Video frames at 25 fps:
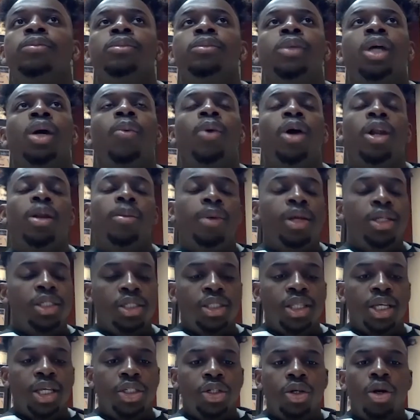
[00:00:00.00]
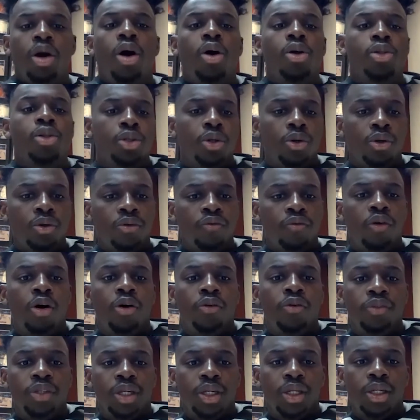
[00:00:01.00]
I want to mention that you're also
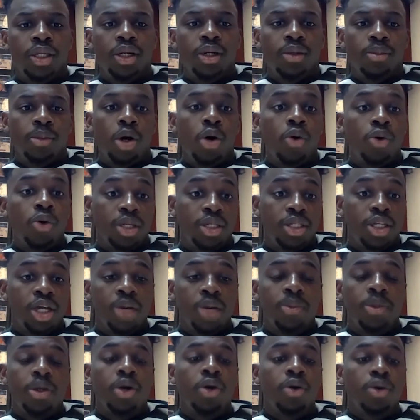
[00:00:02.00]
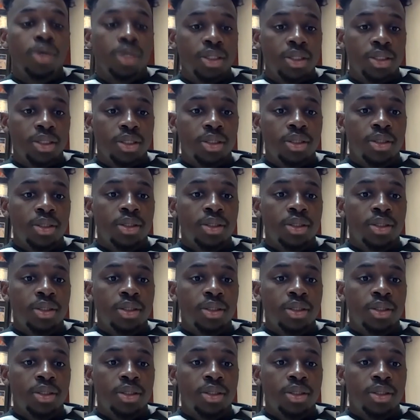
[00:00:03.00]
involved in Hokies Helping Hokies.